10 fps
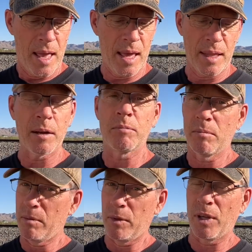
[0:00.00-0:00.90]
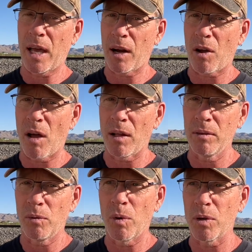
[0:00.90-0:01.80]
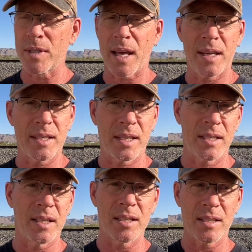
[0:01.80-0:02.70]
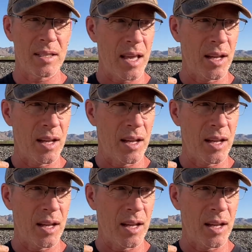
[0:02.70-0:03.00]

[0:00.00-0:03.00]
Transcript: And then you got to call roadside assistance,